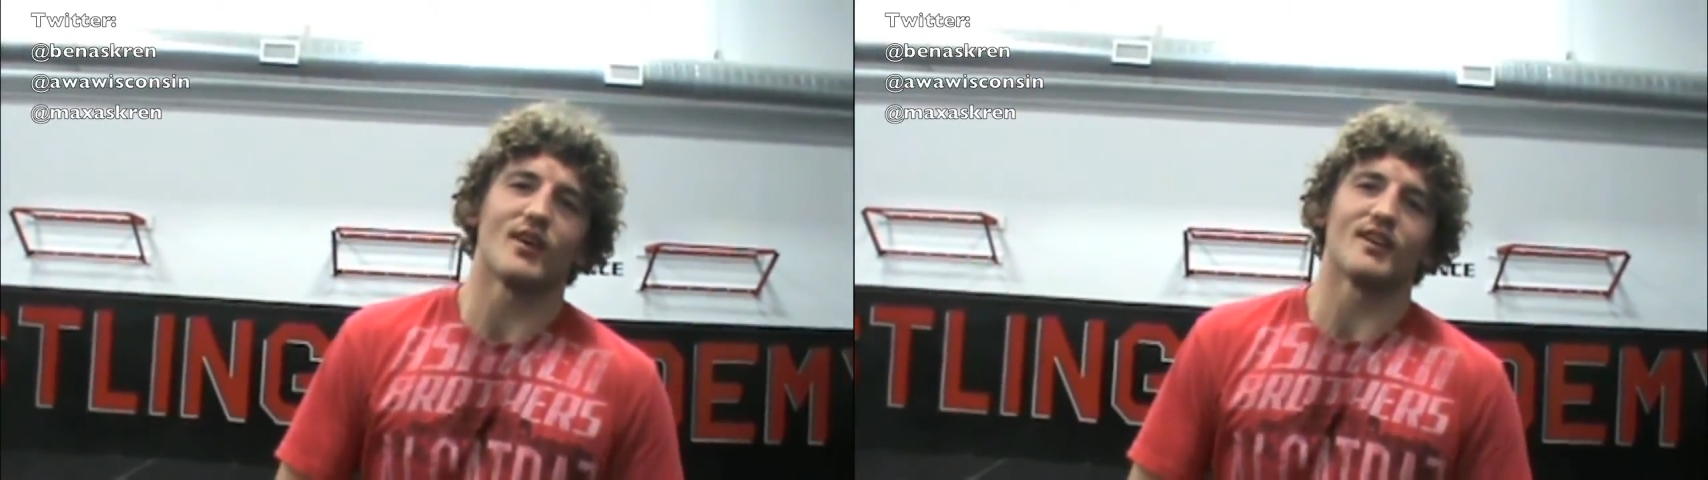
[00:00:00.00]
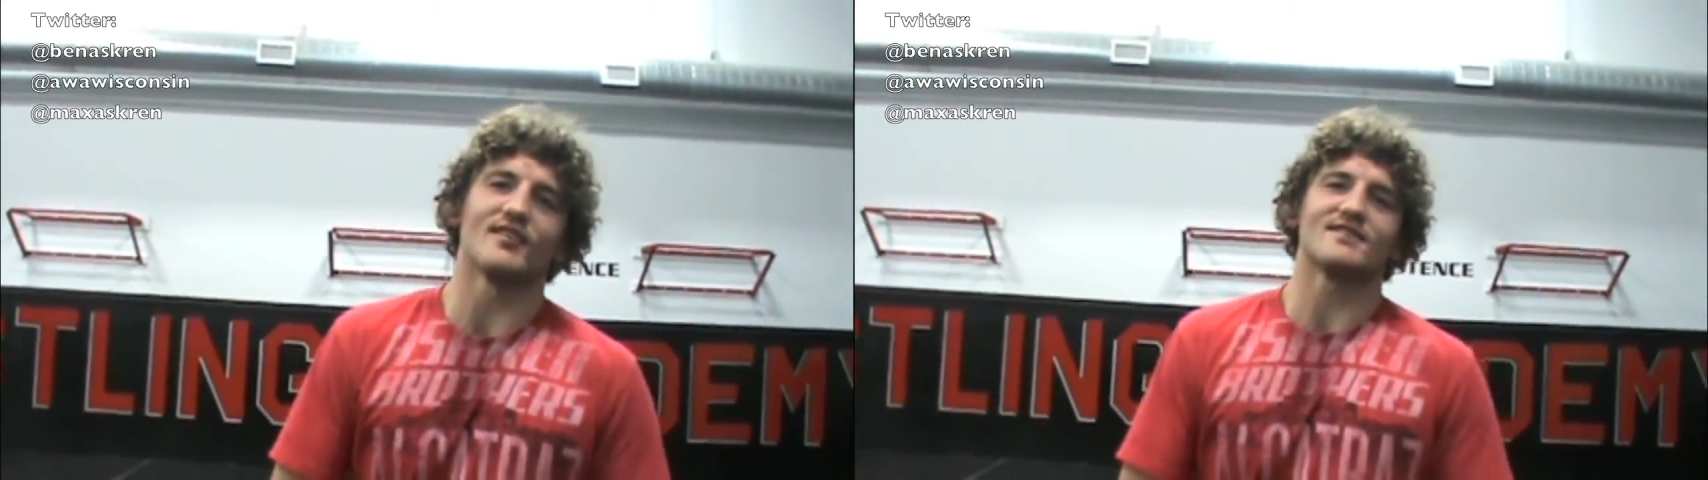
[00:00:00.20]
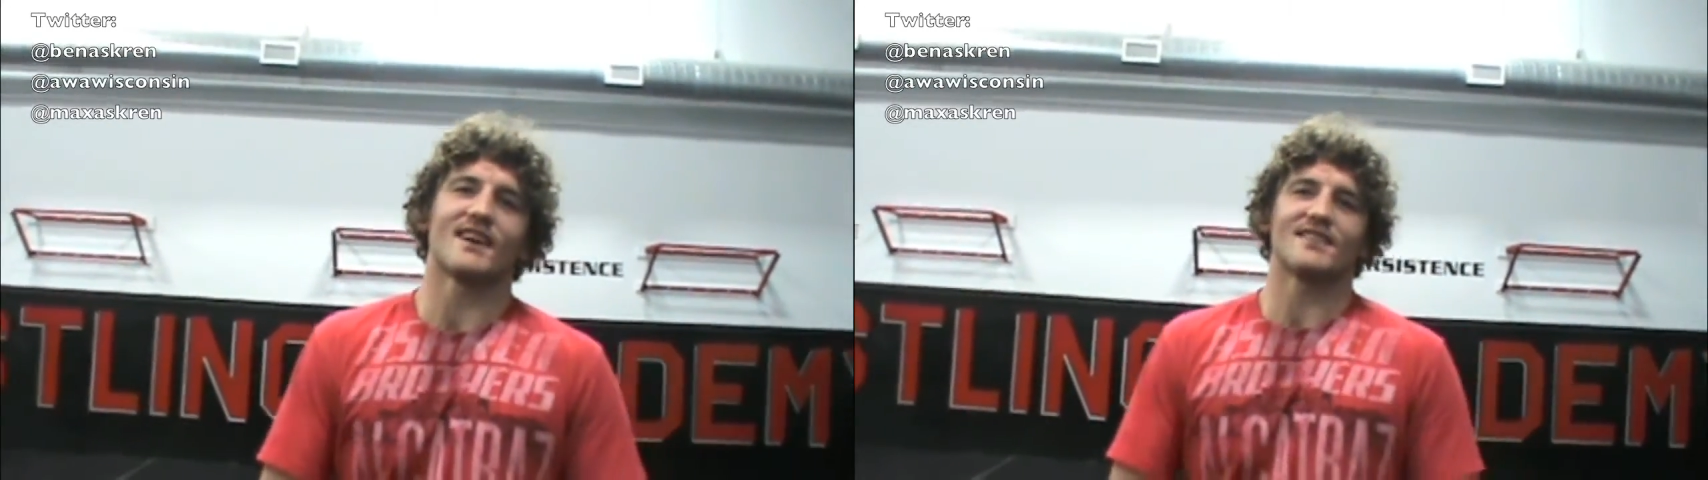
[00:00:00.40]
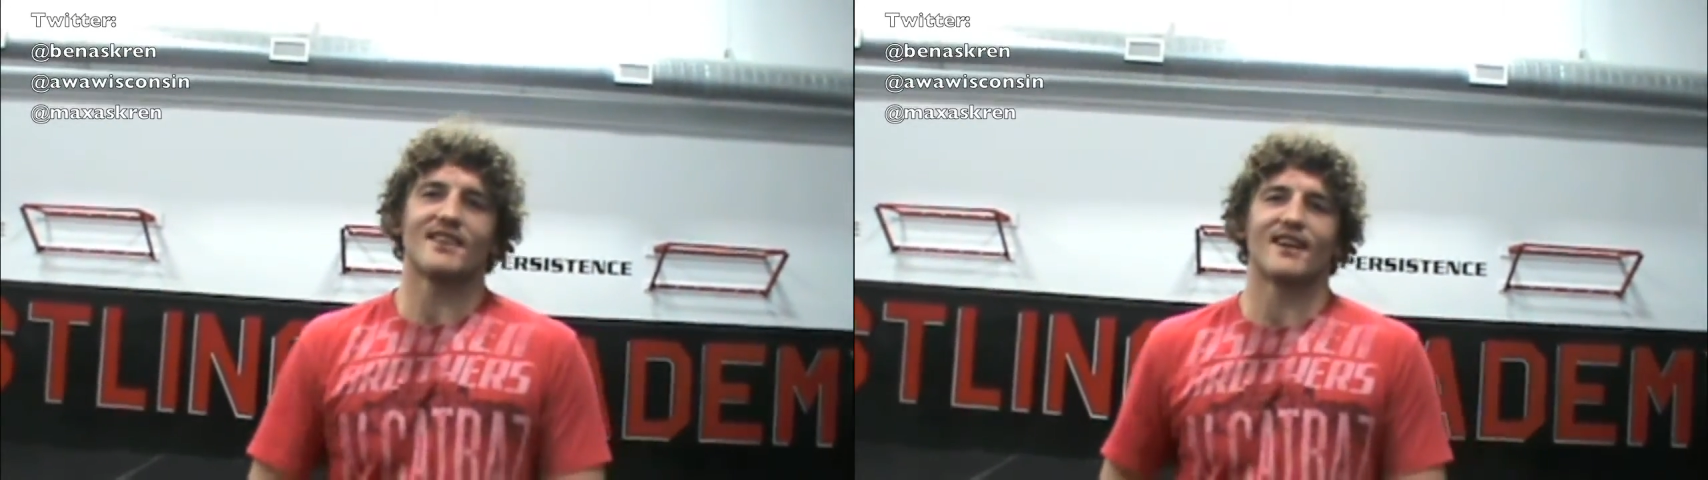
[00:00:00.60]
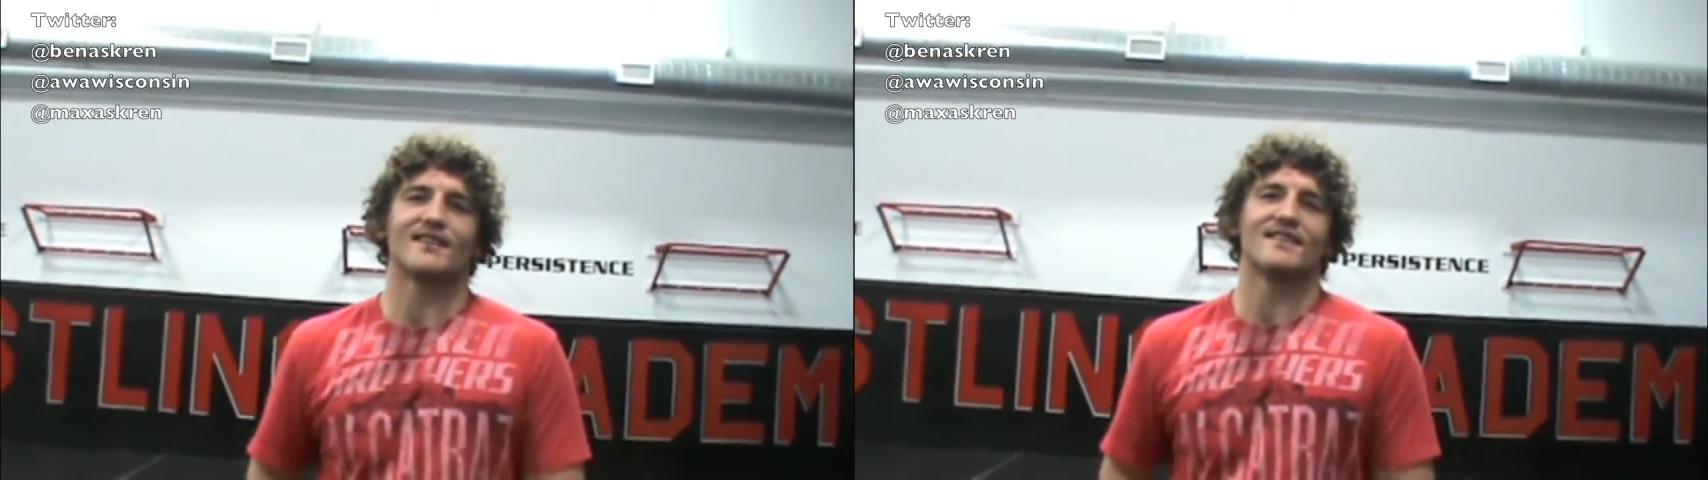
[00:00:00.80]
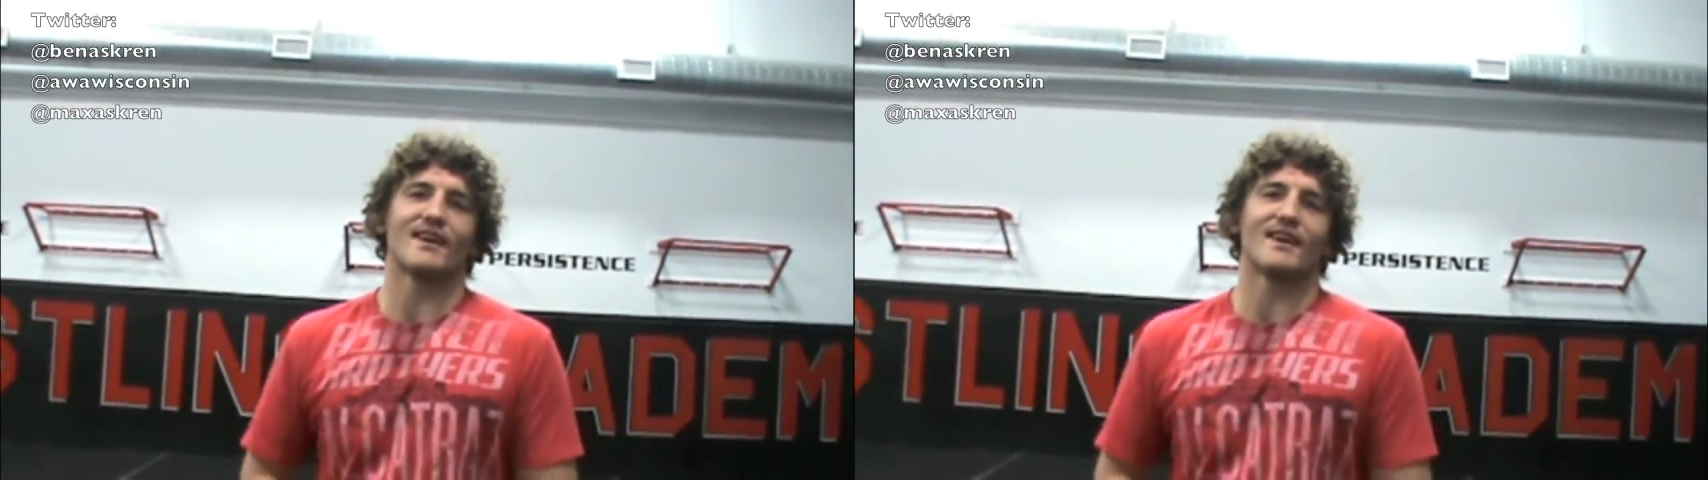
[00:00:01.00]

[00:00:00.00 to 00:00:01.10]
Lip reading: I know these guys got a